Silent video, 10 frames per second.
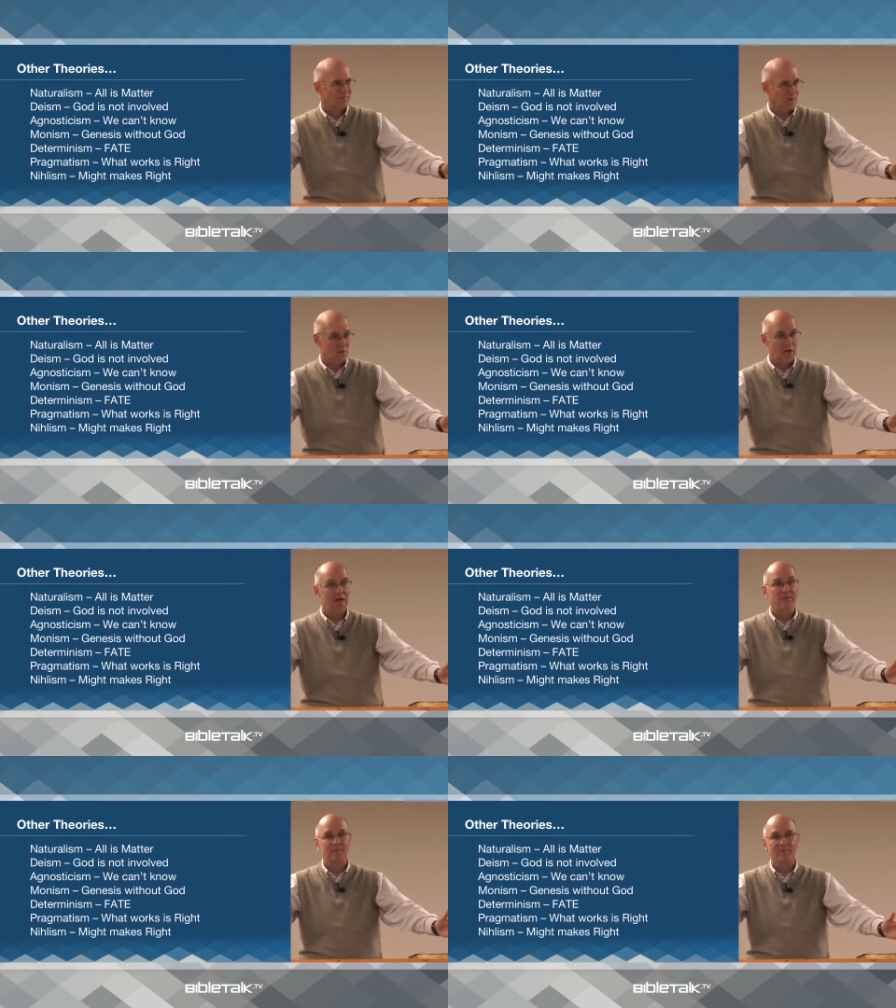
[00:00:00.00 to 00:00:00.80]

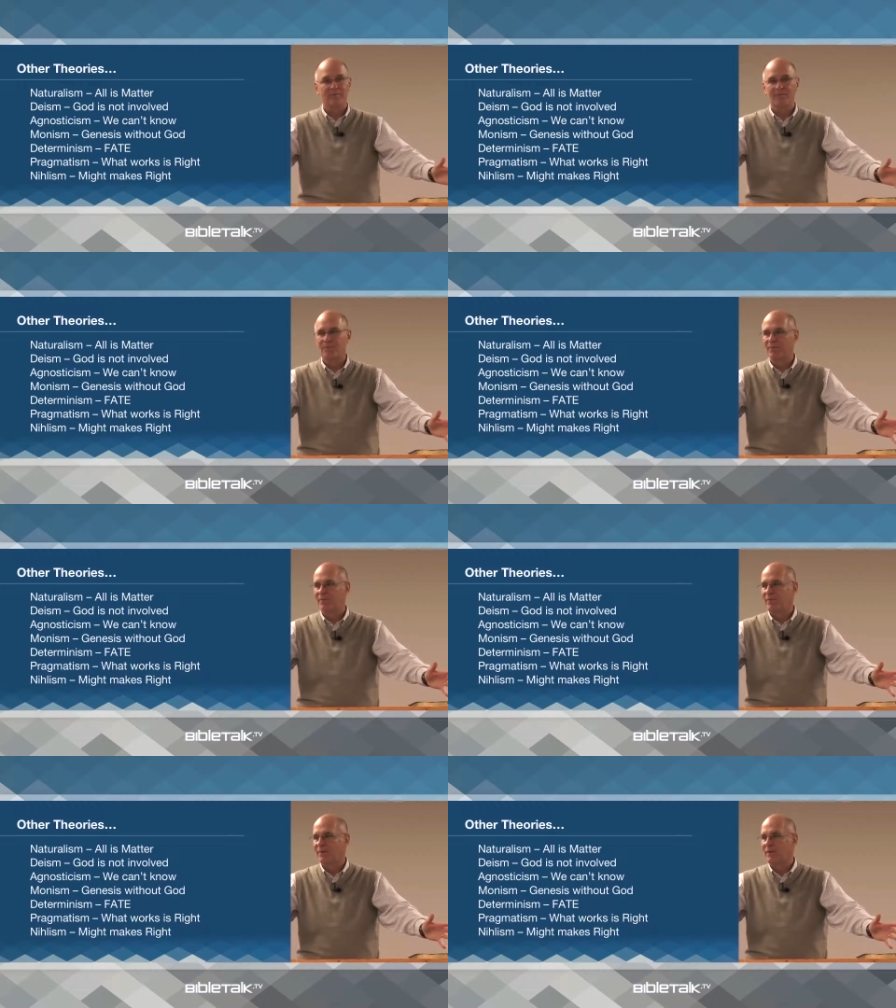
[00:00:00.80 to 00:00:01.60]
Okay?
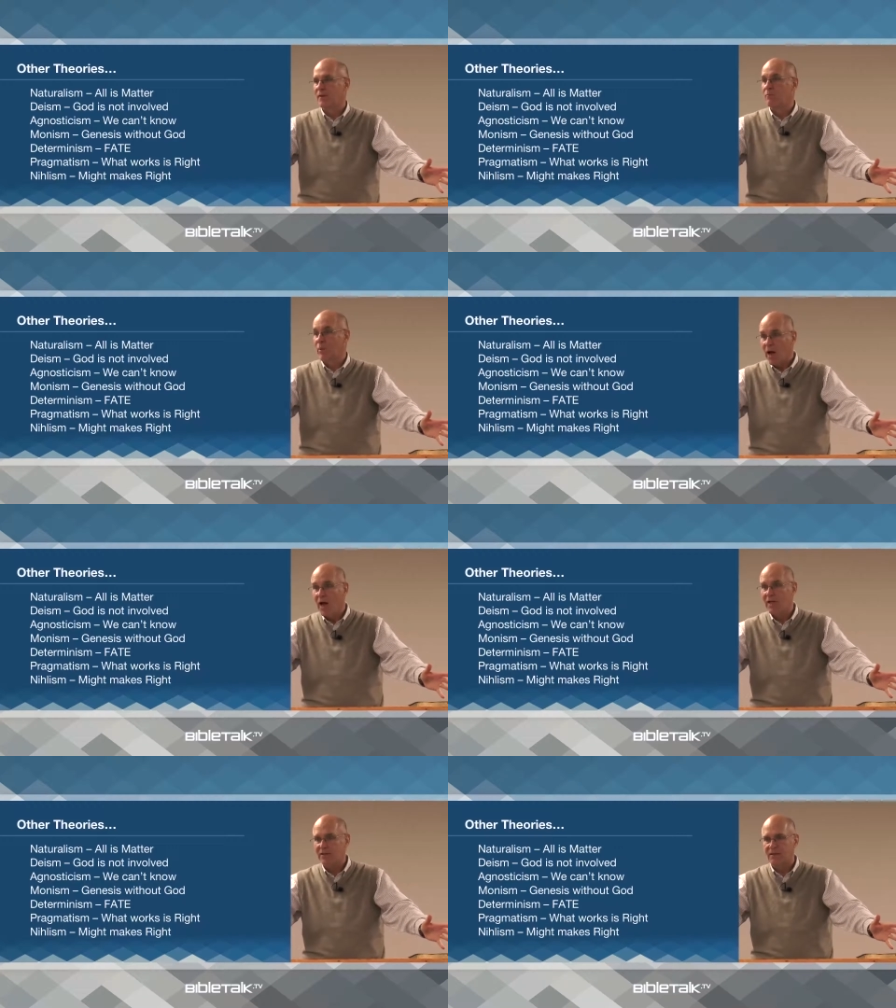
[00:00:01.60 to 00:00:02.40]

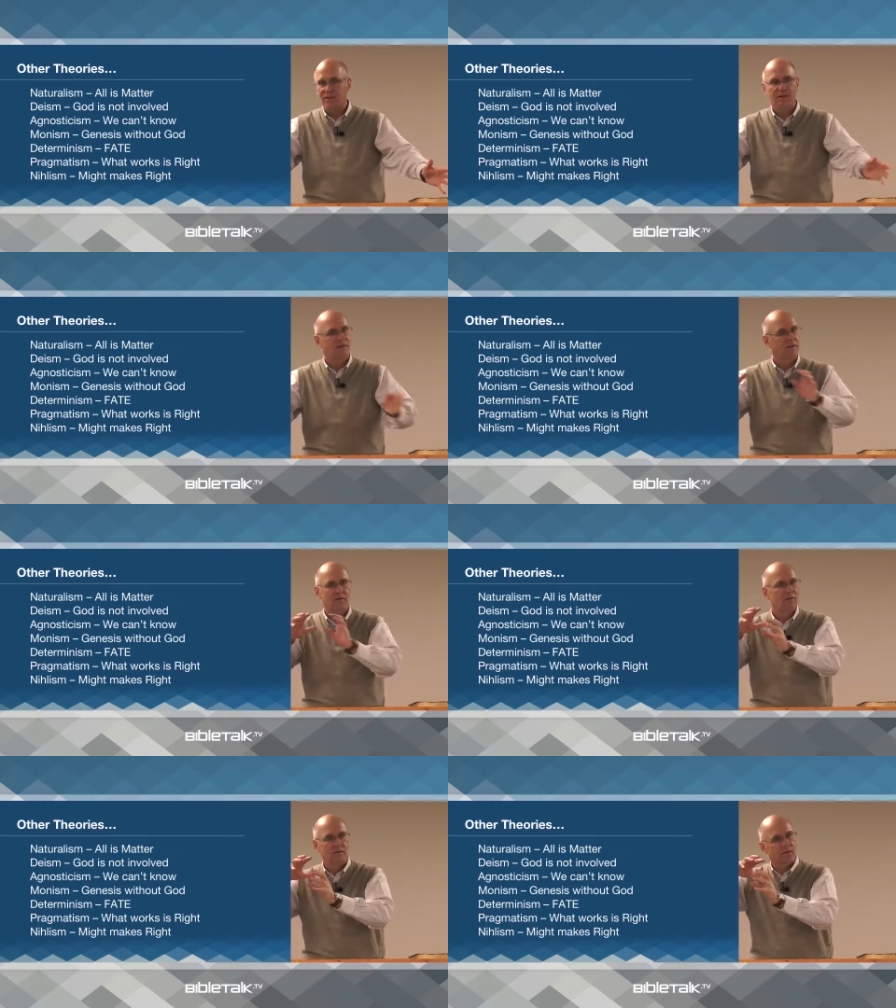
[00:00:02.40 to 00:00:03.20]
But
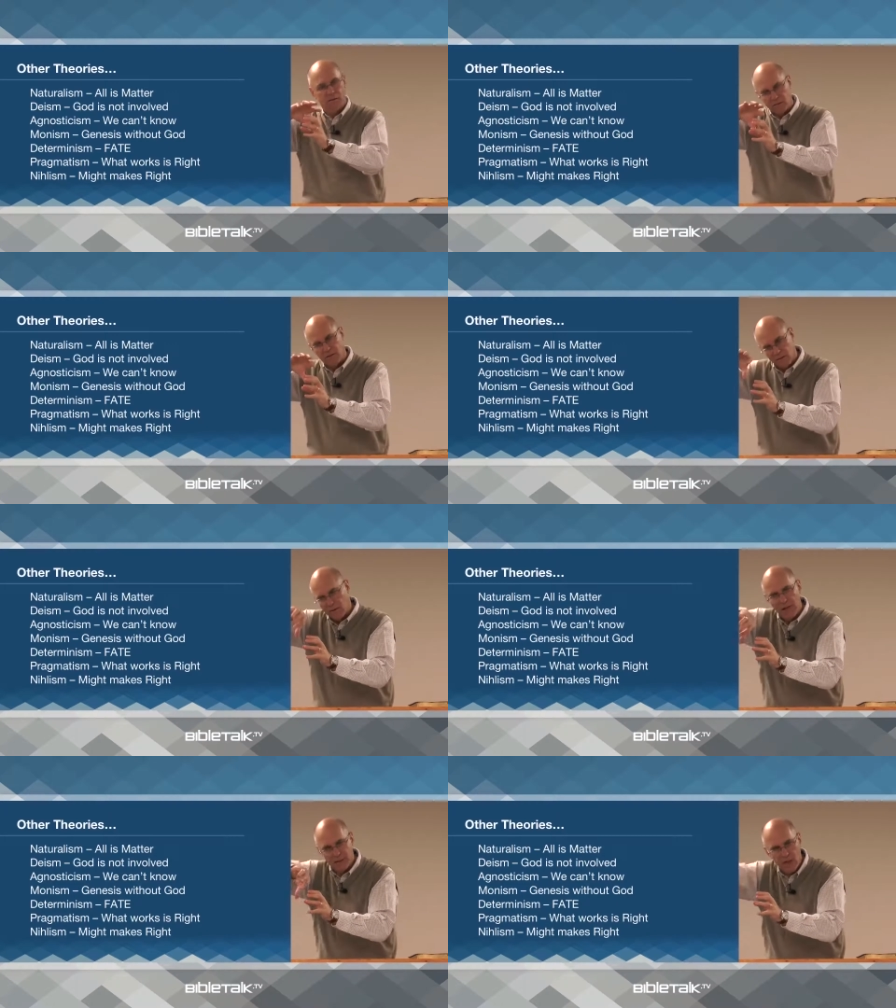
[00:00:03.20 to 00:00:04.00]

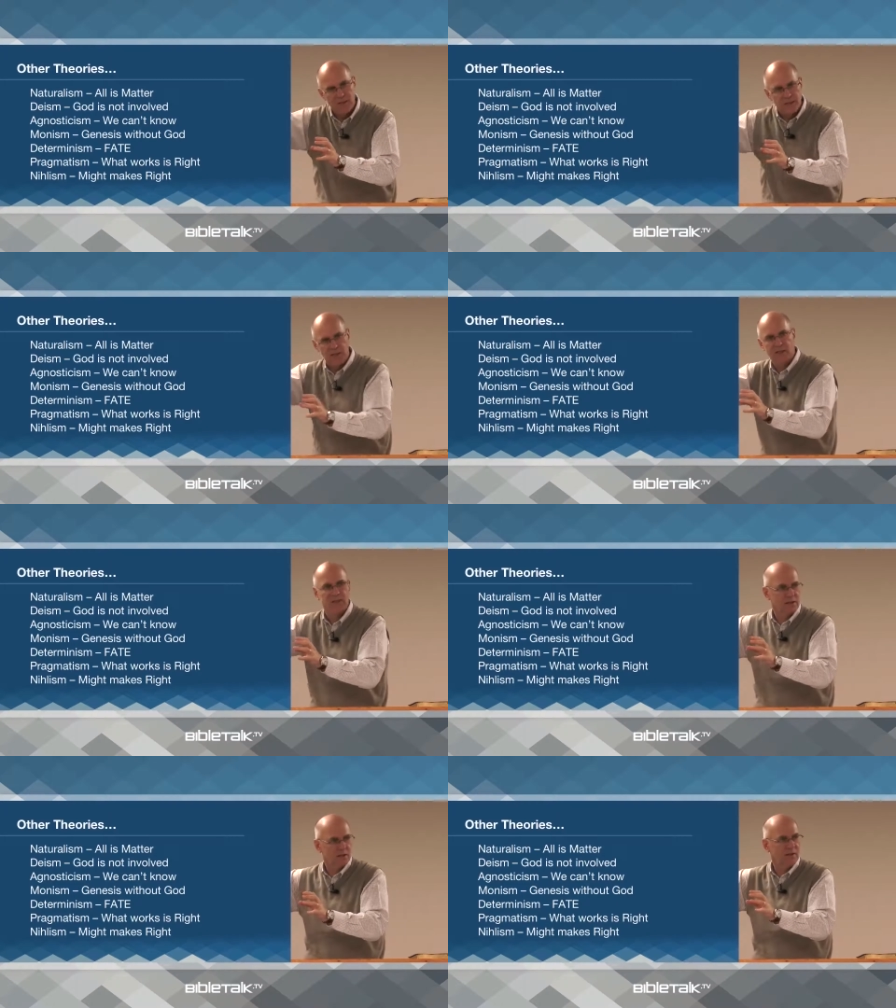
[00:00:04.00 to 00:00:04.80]
that doesn't
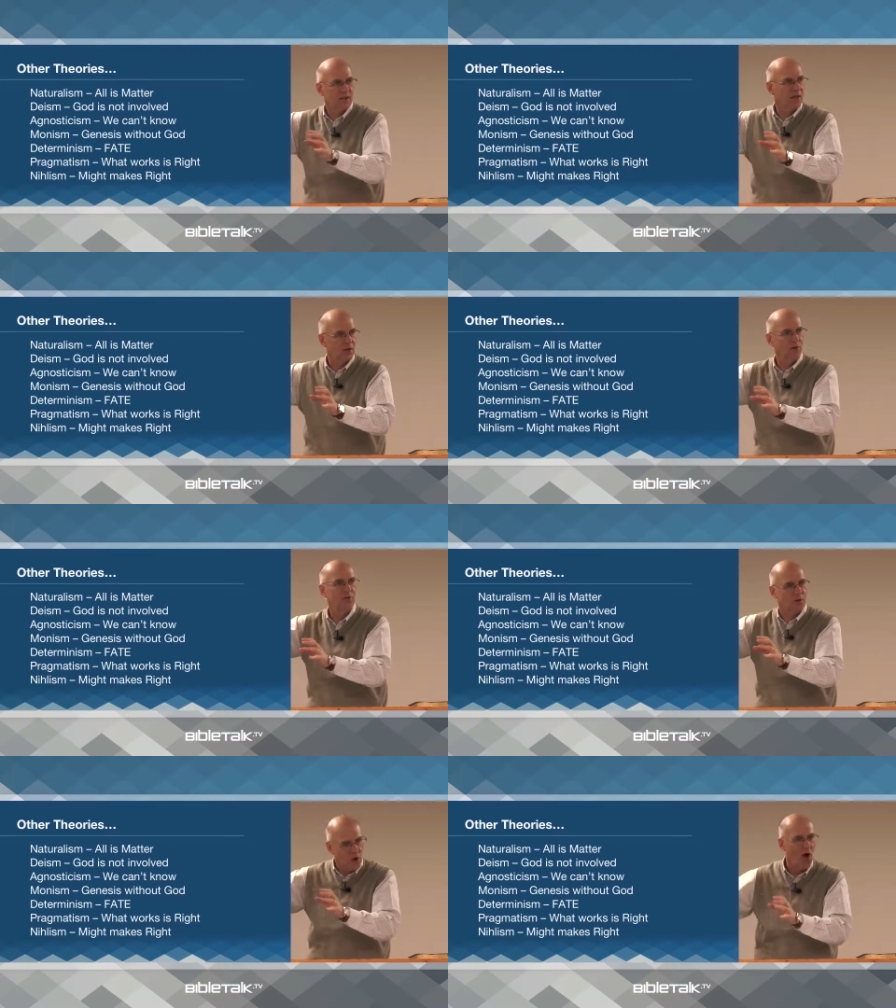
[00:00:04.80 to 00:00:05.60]

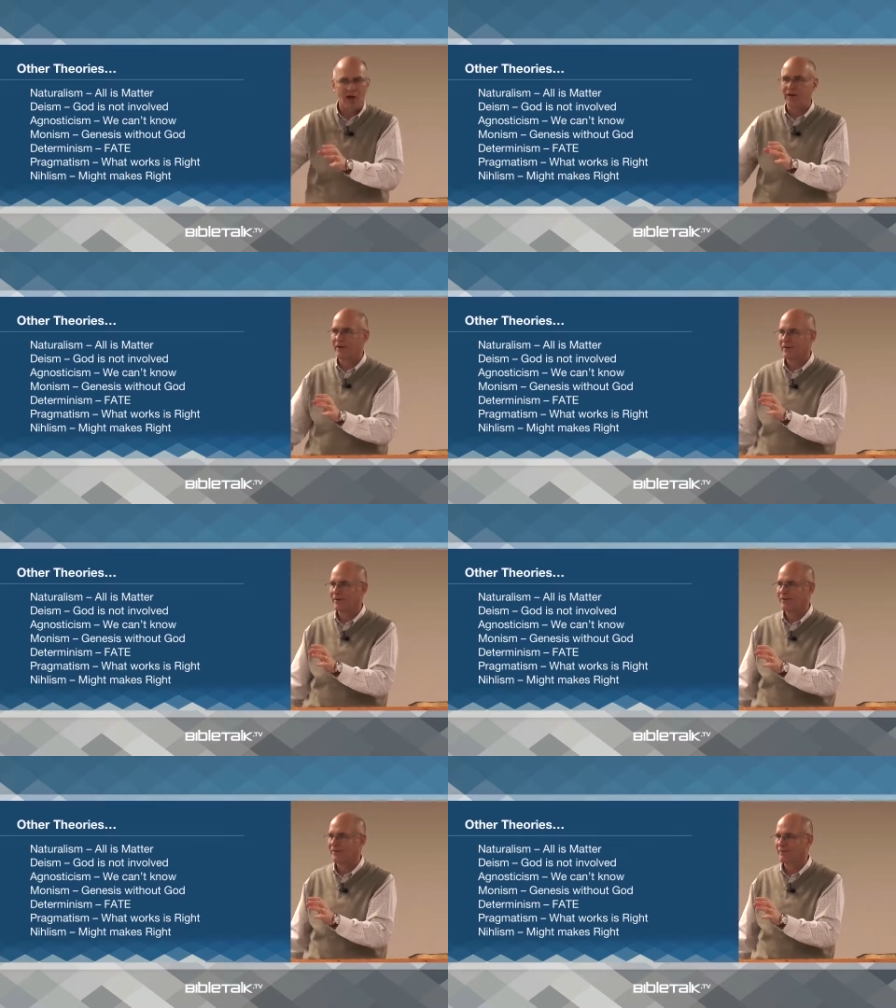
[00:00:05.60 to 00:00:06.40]
include God.
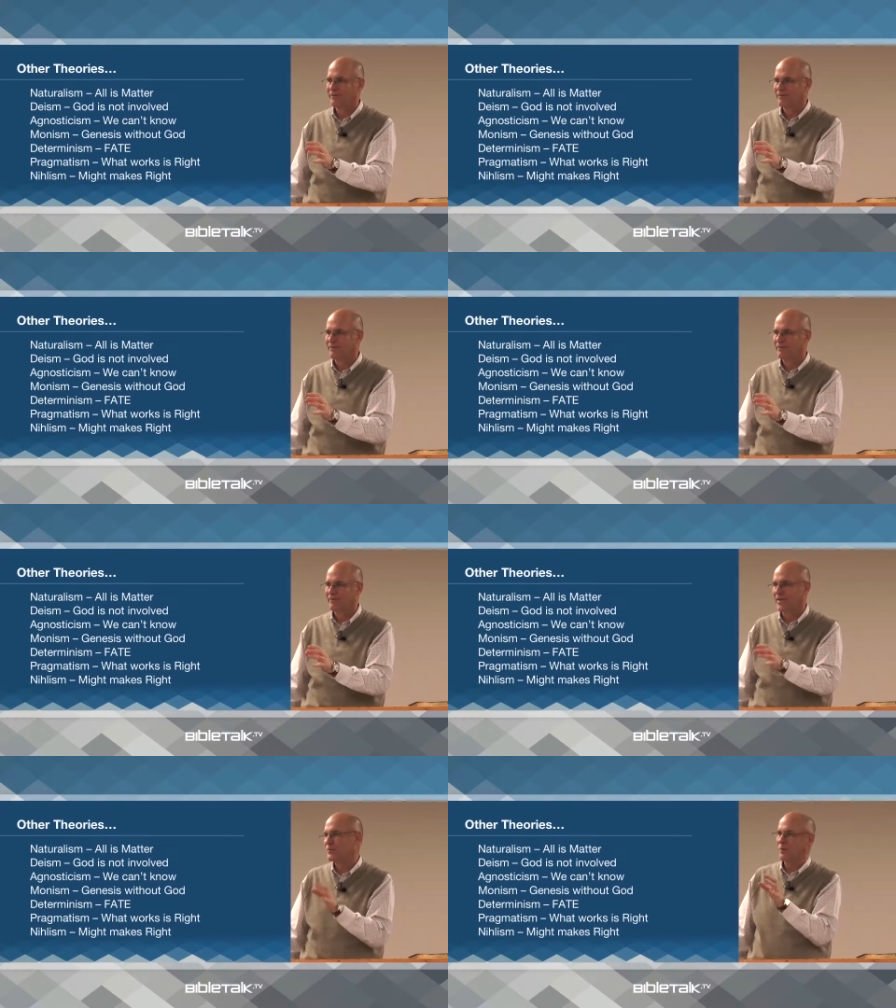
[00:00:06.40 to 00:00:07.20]

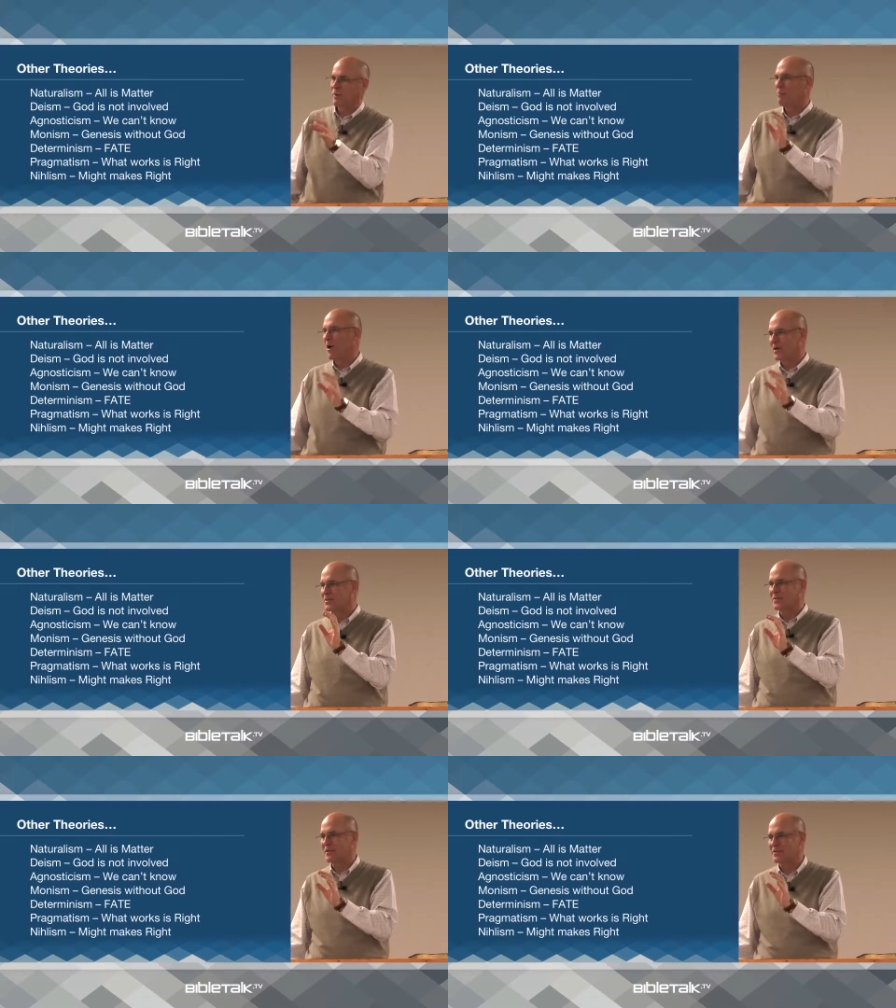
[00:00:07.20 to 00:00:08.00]
That's what a
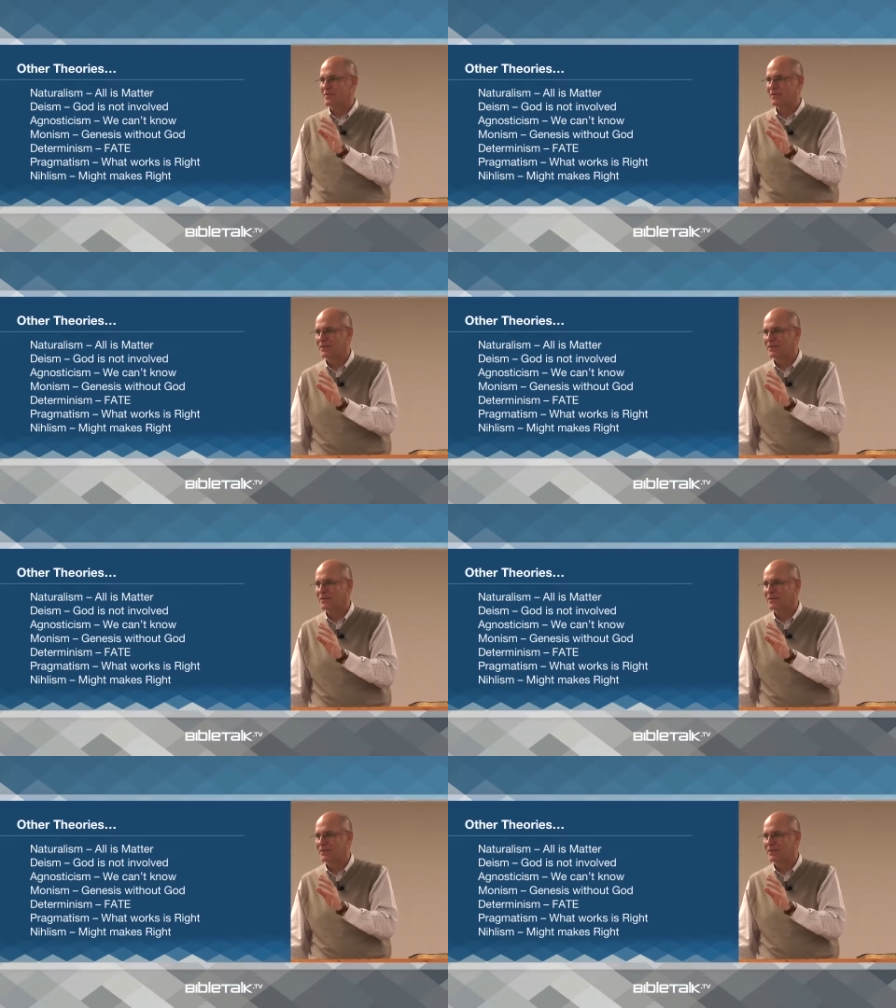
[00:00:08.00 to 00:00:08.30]
monist is.